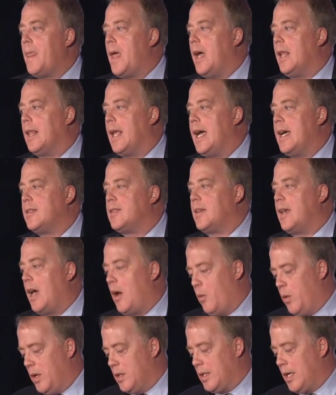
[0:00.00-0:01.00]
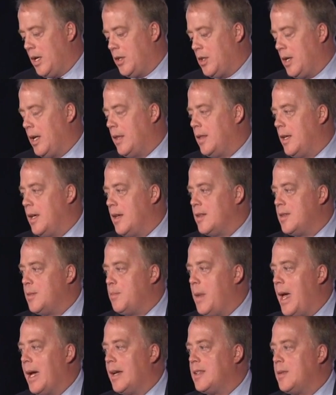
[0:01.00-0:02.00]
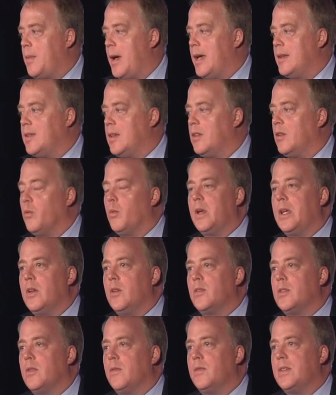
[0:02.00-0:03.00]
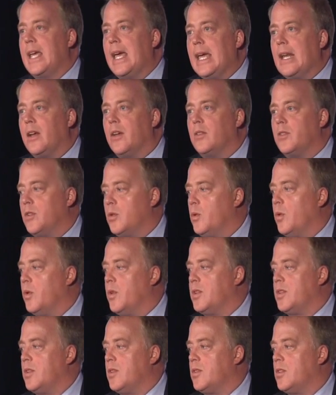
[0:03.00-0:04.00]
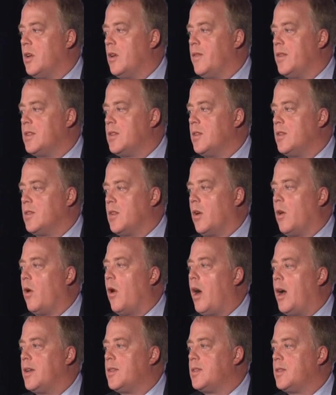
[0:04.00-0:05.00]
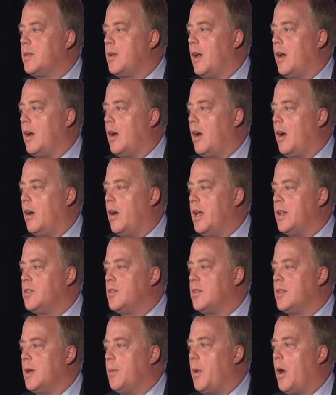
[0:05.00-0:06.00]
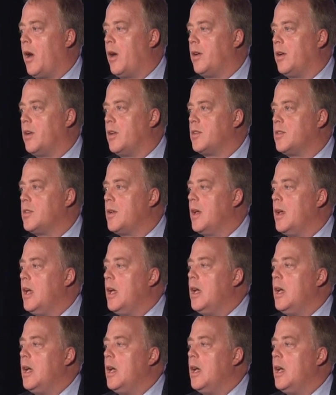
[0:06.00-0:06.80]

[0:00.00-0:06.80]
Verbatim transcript: And lastly, I will touch on this, maximizing the reuse of data, tools, and services across uh, our agency partners.